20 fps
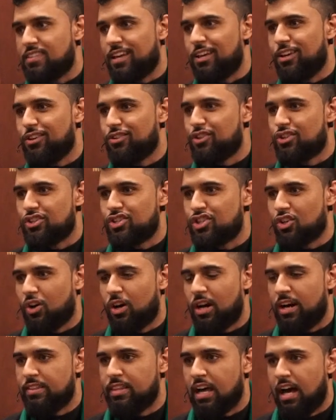Sayyid
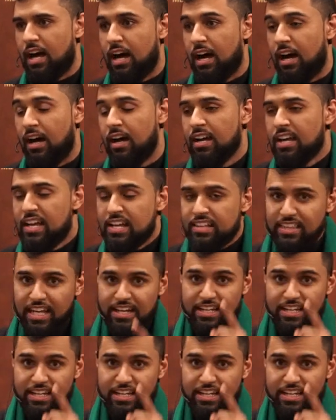al-Shuhada.